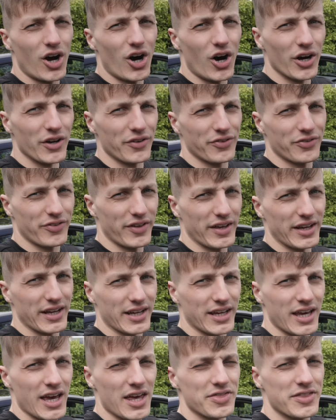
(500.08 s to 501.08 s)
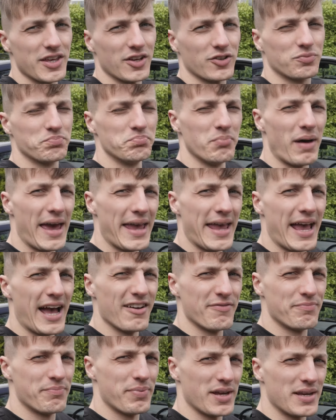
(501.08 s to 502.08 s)
I think this may
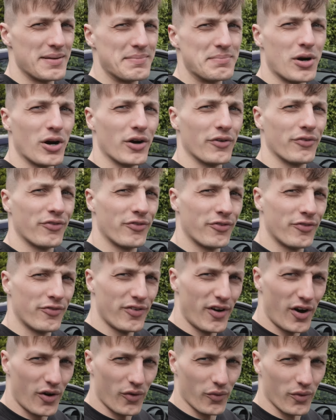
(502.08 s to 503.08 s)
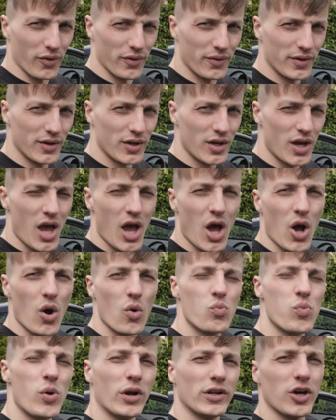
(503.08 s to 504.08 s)
have been my fault.
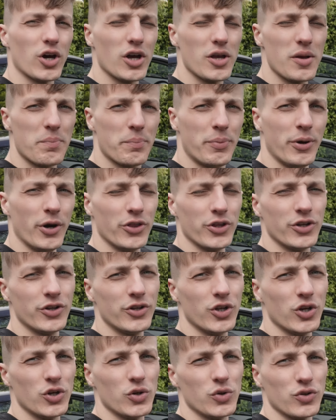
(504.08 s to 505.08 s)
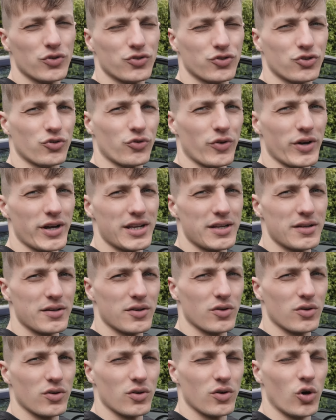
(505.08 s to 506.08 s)
When I put the new screen,
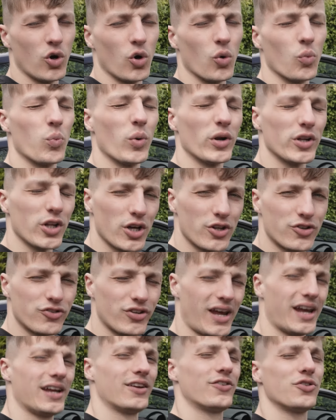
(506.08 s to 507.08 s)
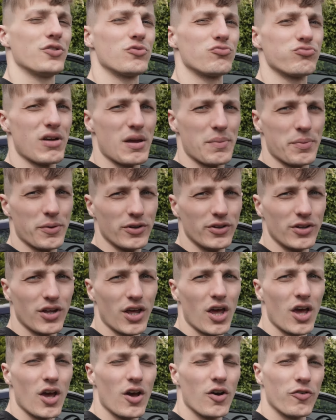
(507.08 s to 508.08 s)
or when I changed the ribbon
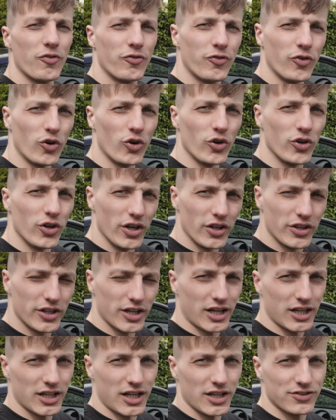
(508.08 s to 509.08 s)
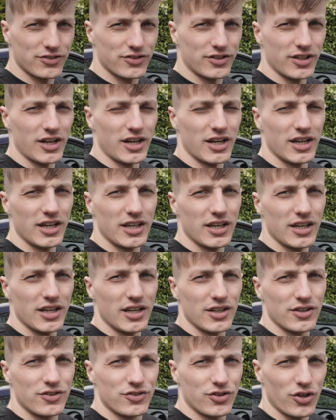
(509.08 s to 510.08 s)
for the cluster
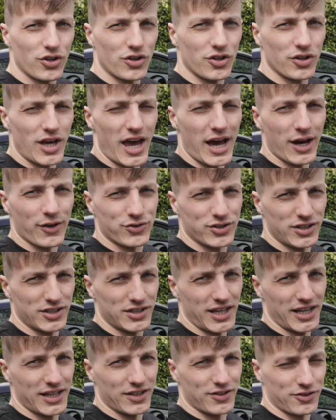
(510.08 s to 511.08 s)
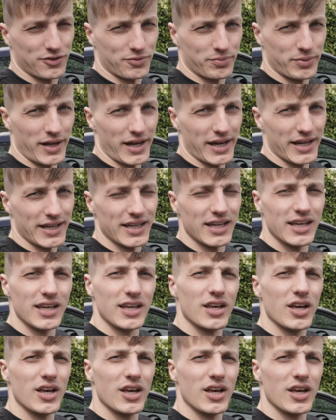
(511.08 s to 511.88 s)
to the LCD display,